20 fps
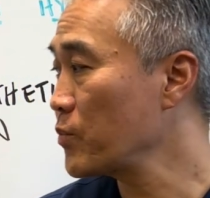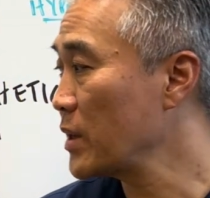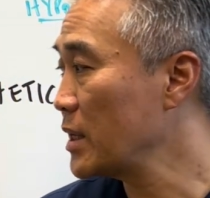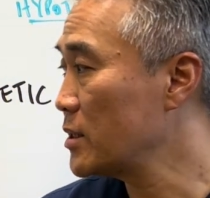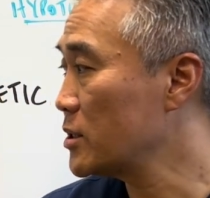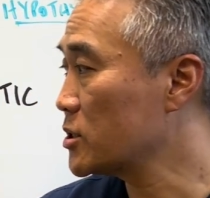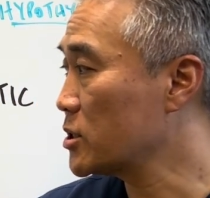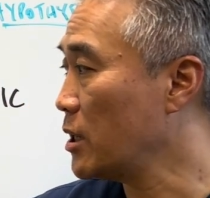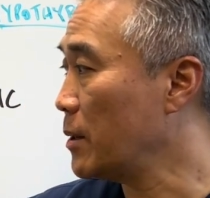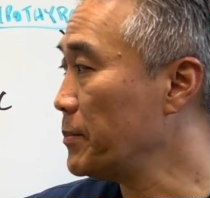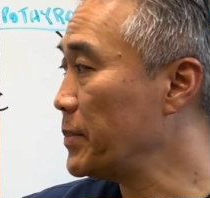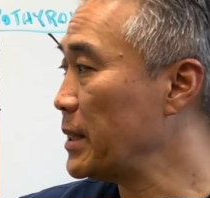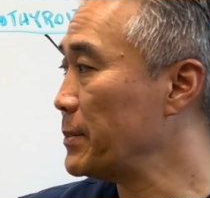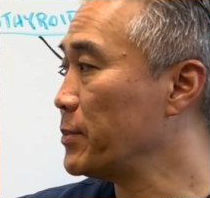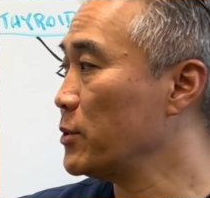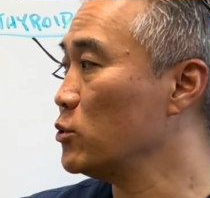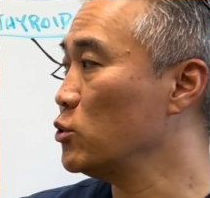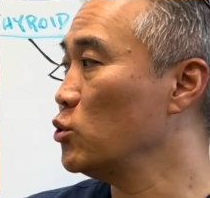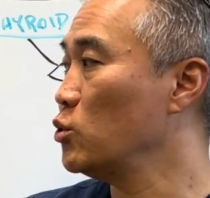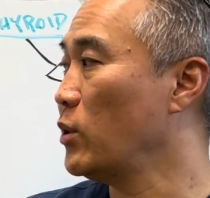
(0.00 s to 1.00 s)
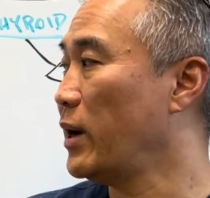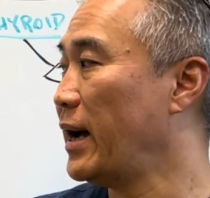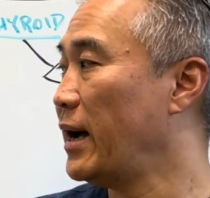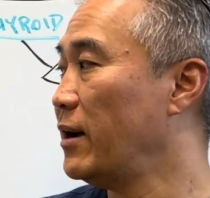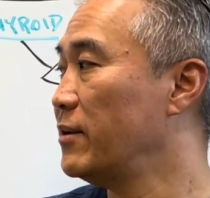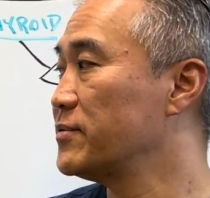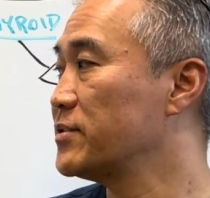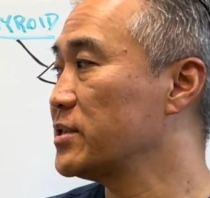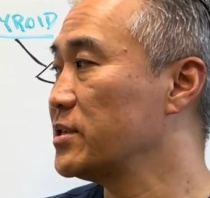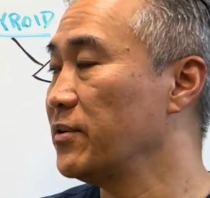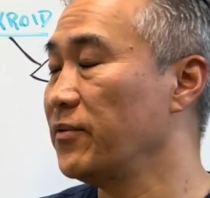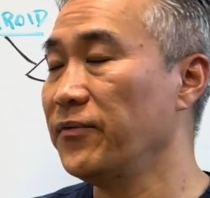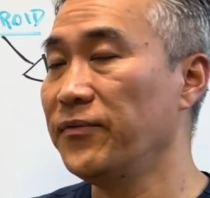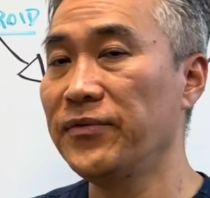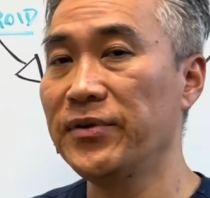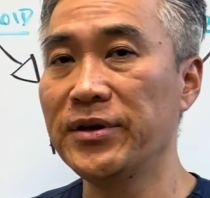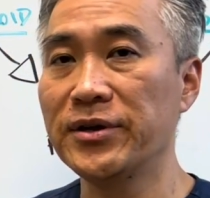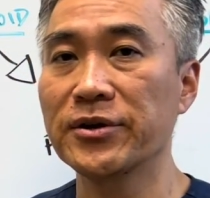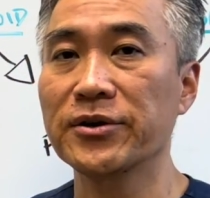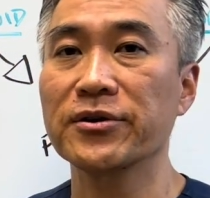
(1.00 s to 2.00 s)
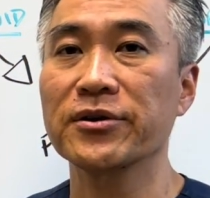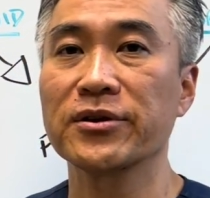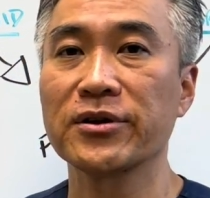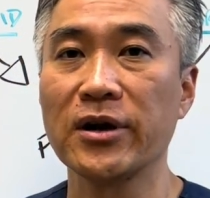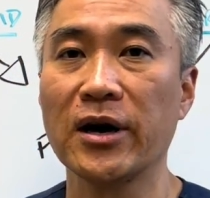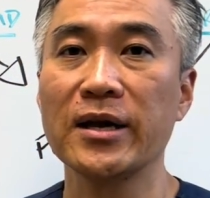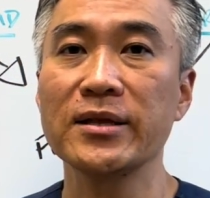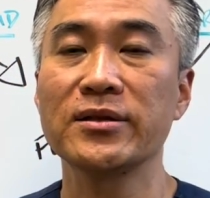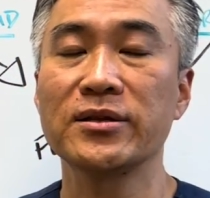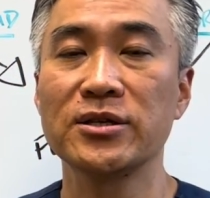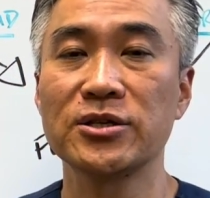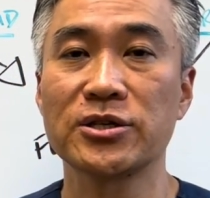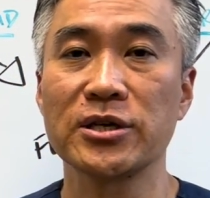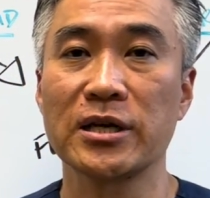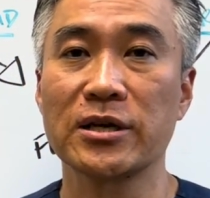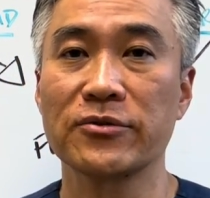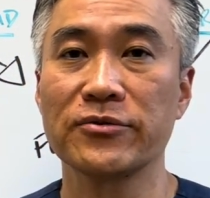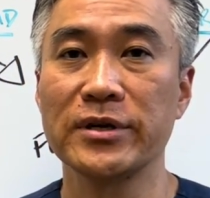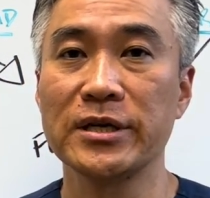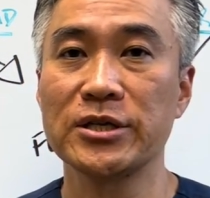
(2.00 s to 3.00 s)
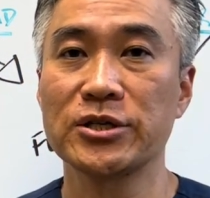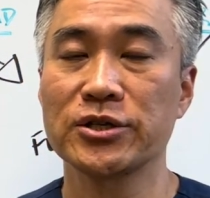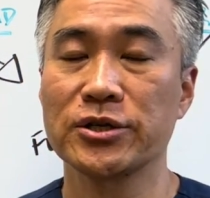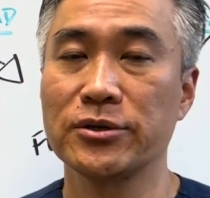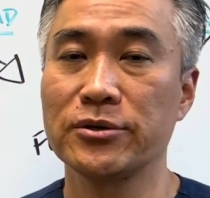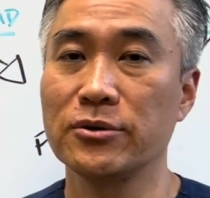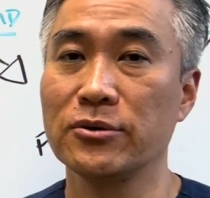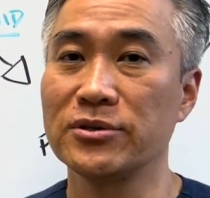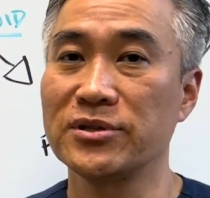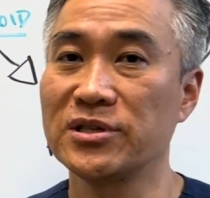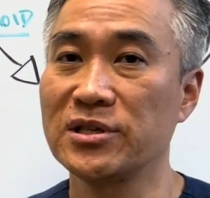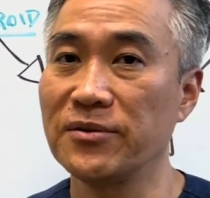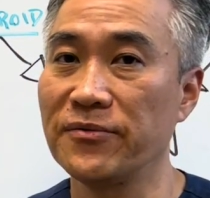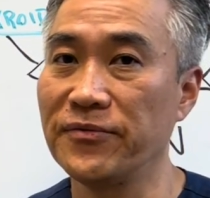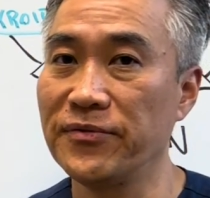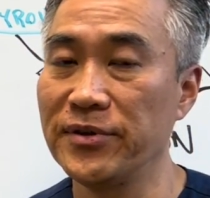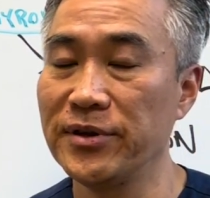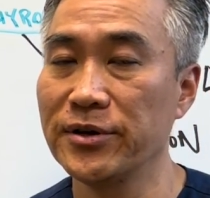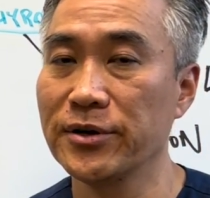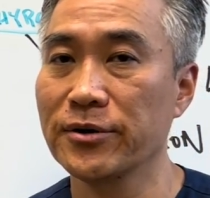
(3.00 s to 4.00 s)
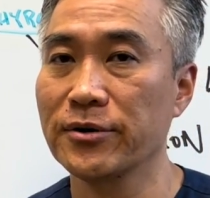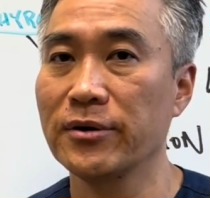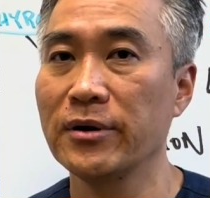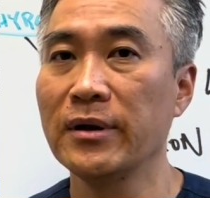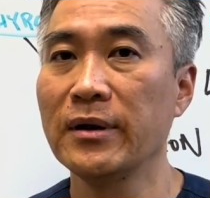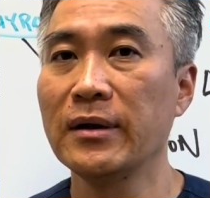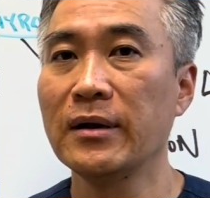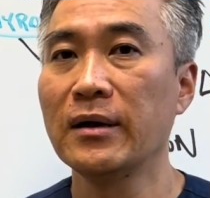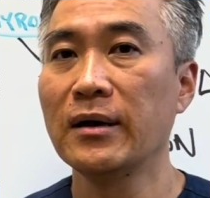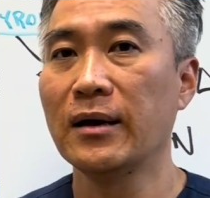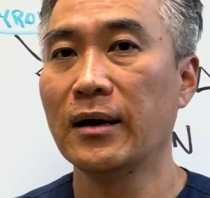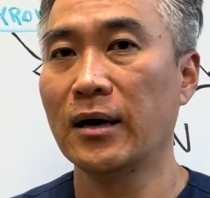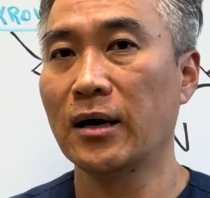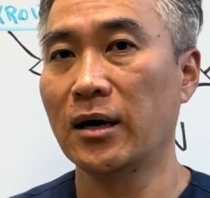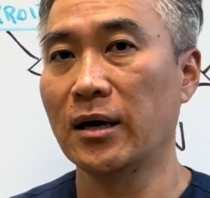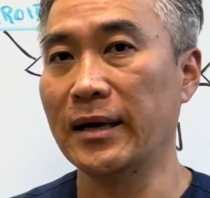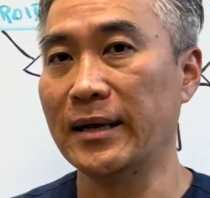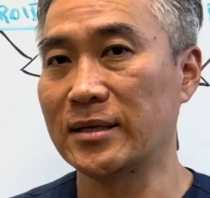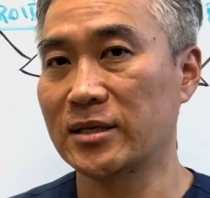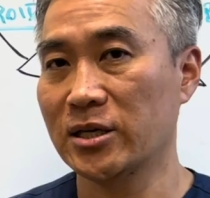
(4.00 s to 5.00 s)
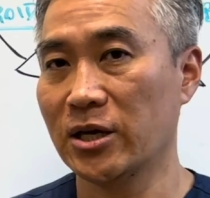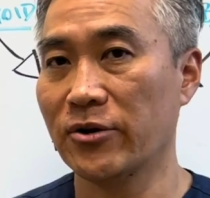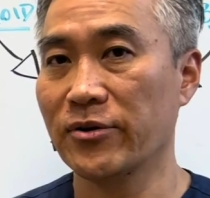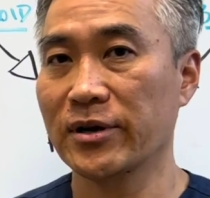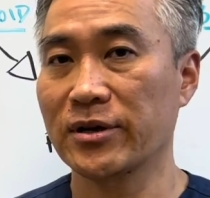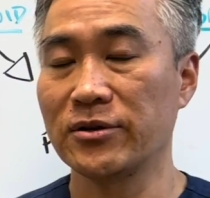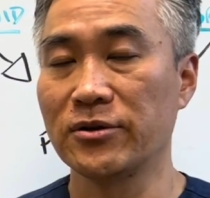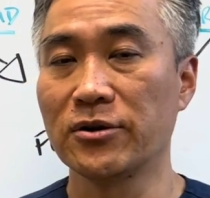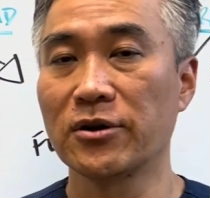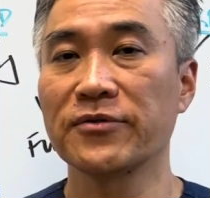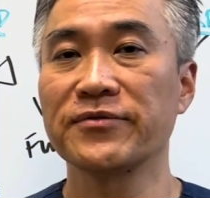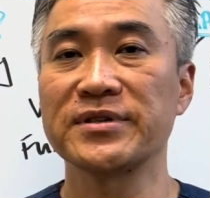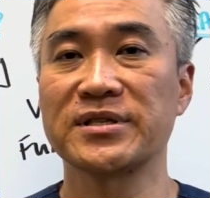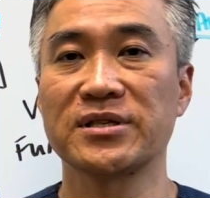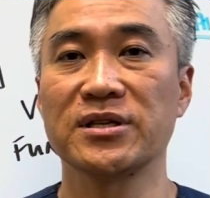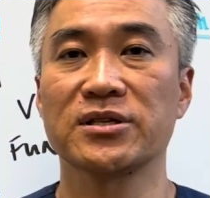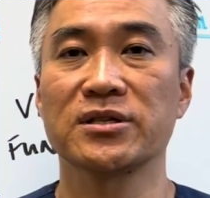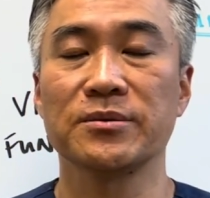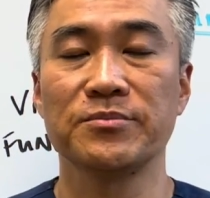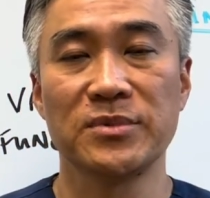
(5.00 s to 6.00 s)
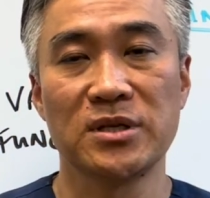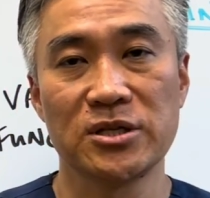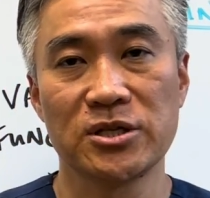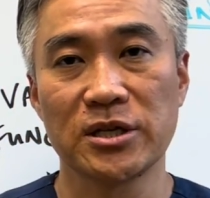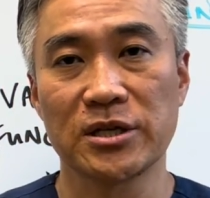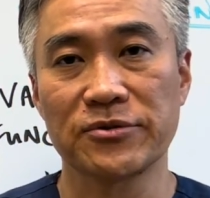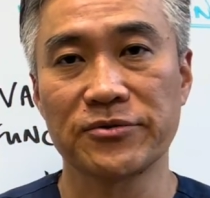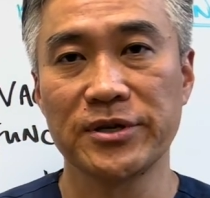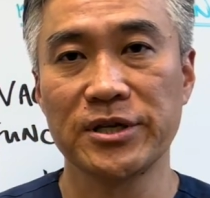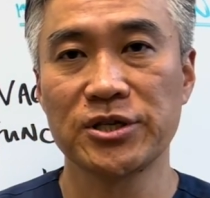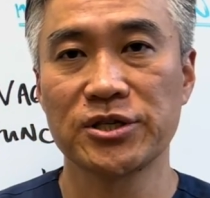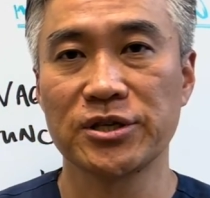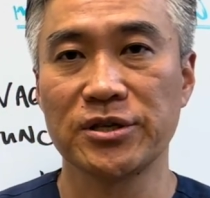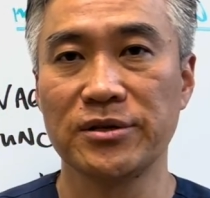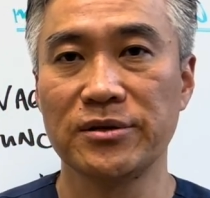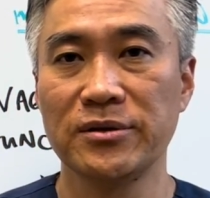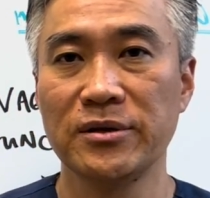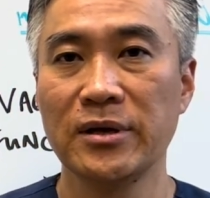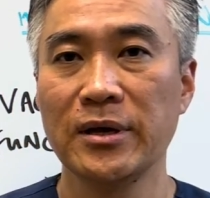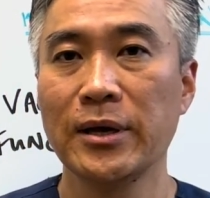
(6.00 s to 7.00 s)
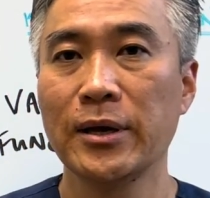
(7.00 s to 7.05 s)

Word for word: Some people who have severe gut degeneration or severe uh, enteric nervous system degeneration